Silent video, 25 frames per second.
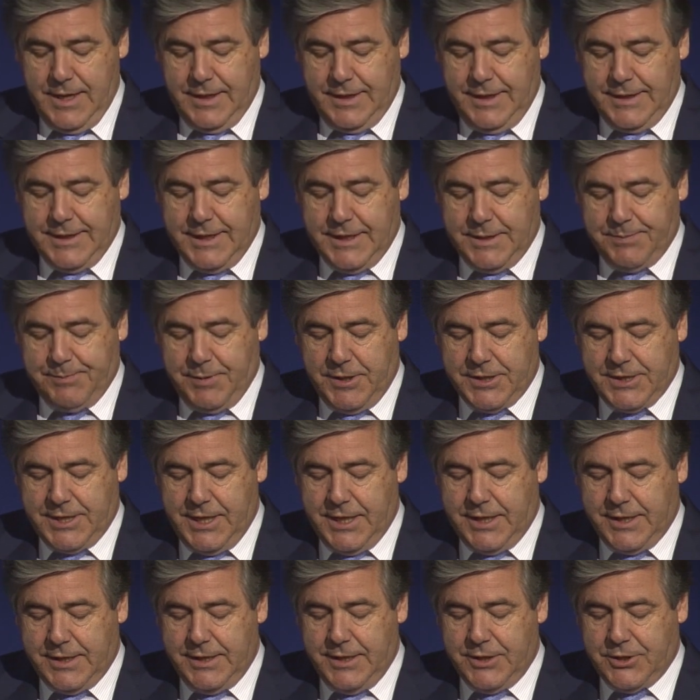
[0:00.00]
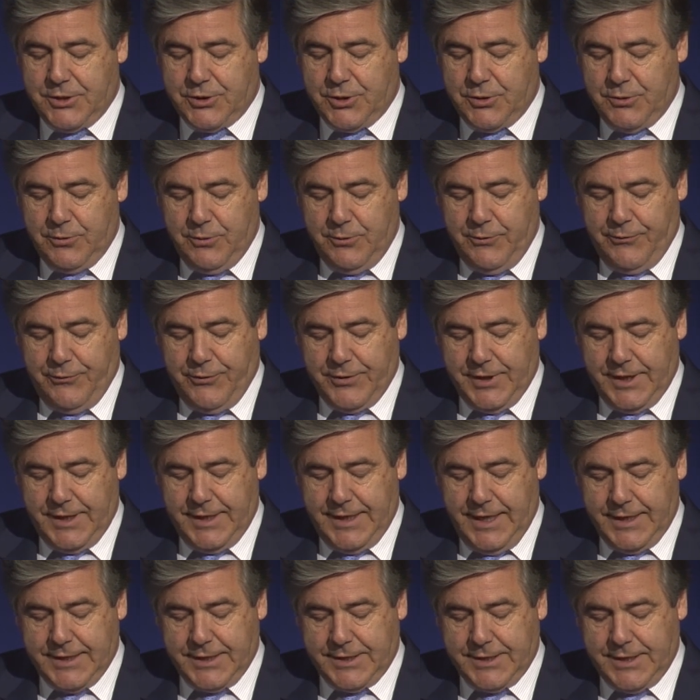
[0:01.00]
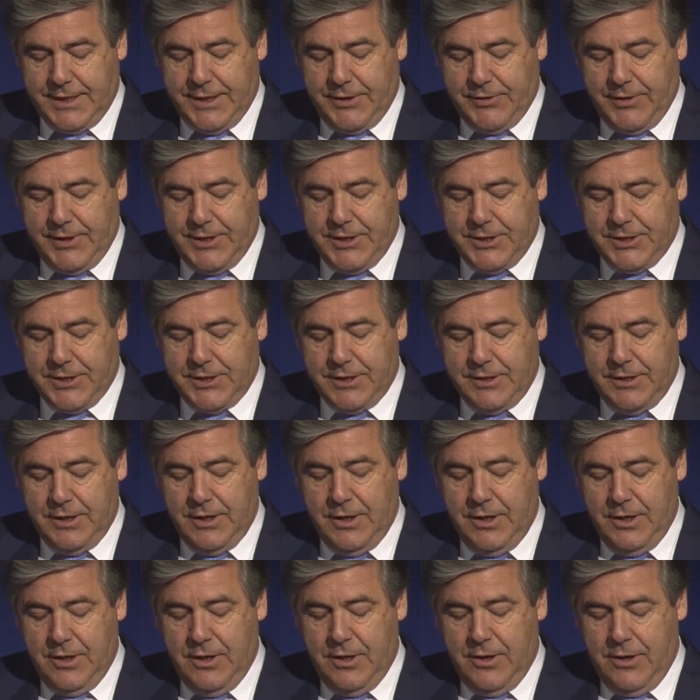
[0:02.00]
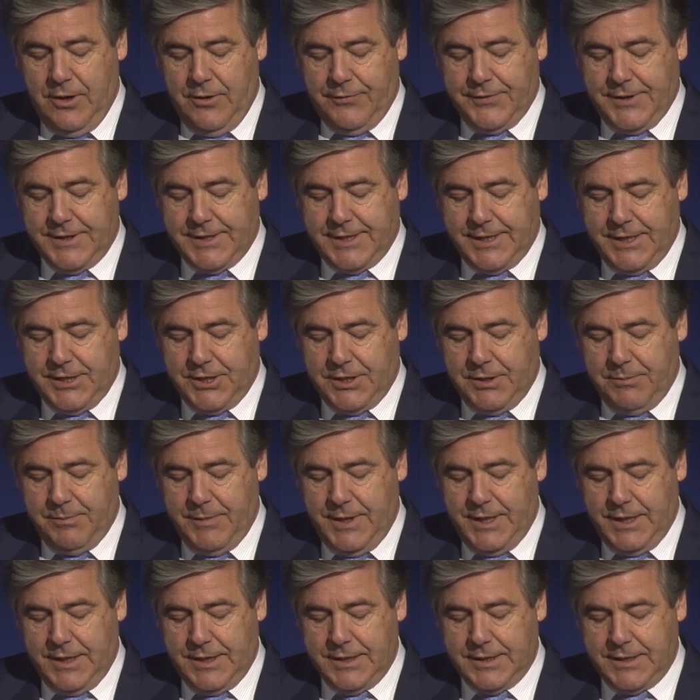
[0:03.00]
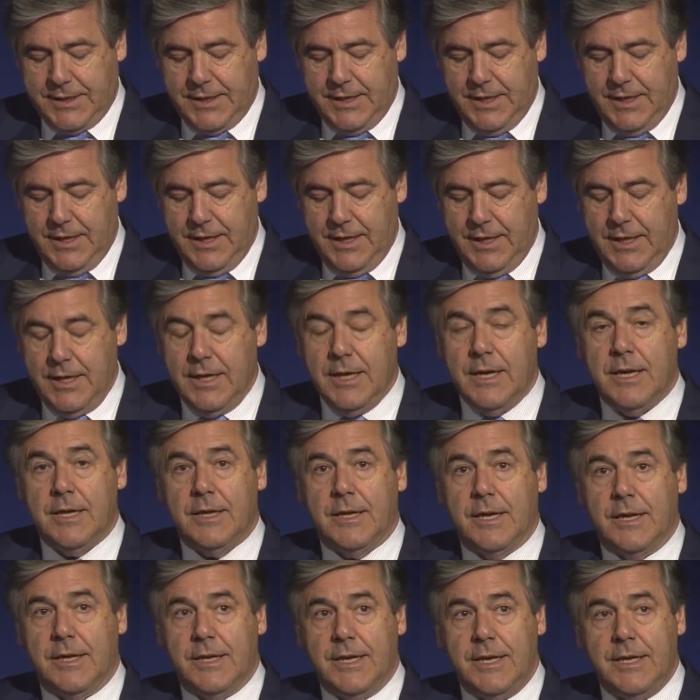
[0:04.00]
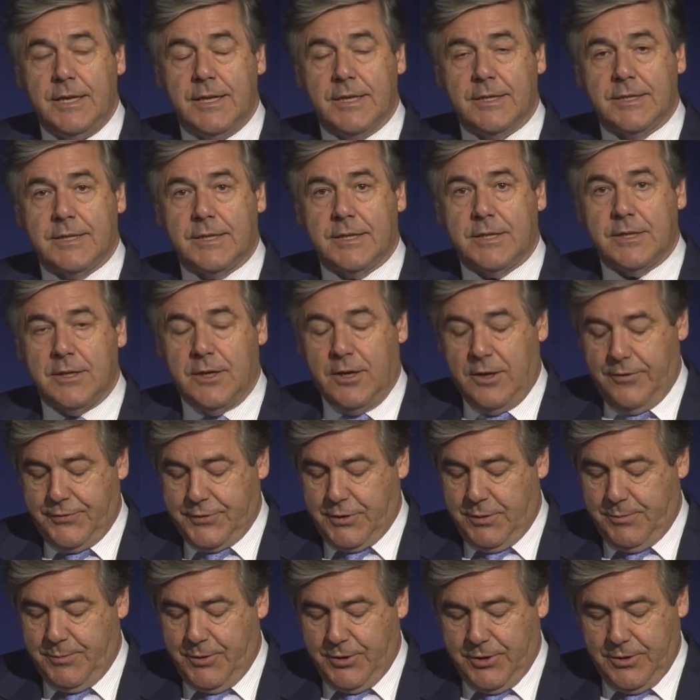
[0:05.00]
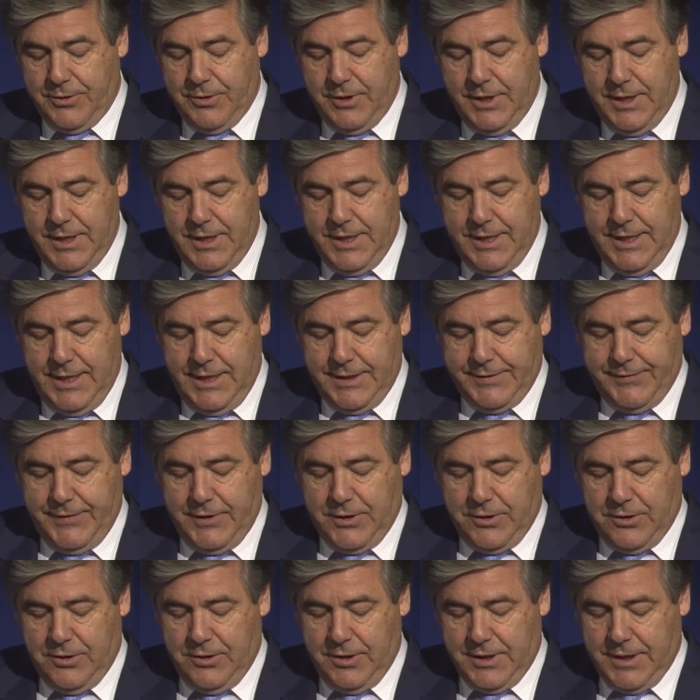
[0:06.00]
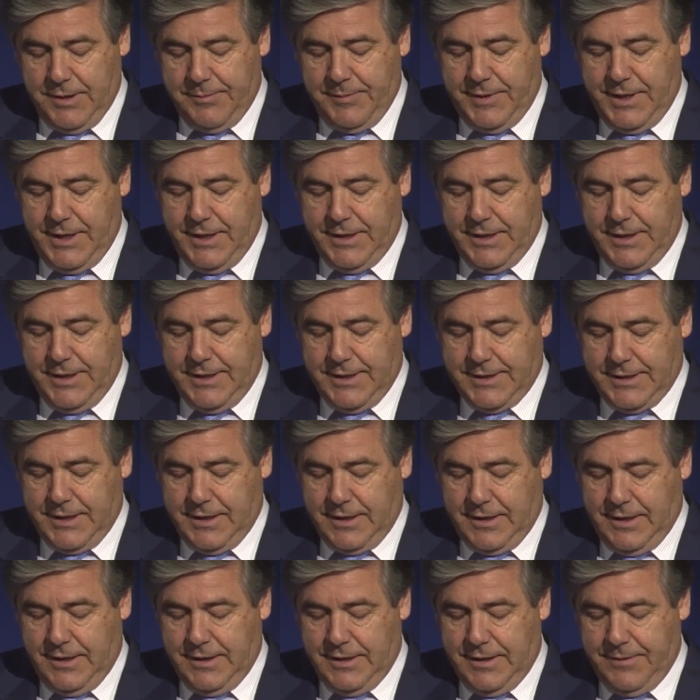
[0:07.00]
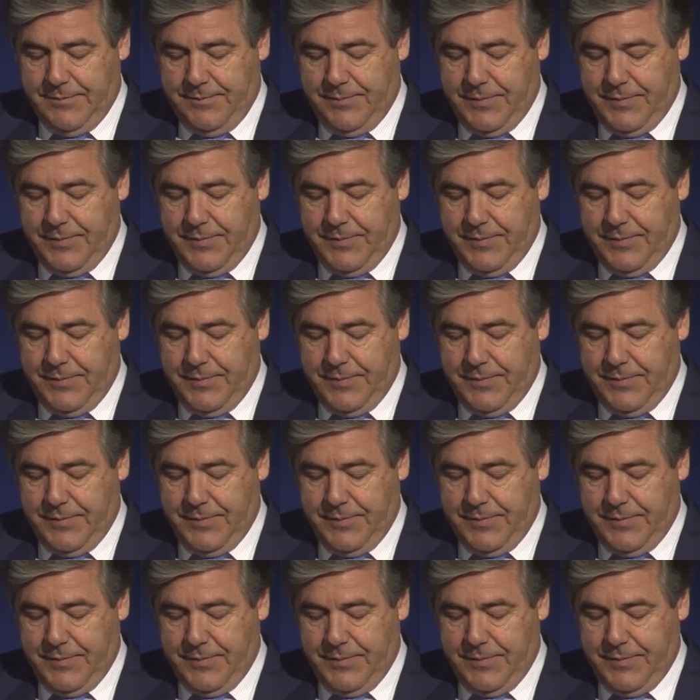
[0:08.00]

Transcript: This is particularly true for the next generation of decision makers, the leaders of tomorrow, as we call them here in St. Gallen.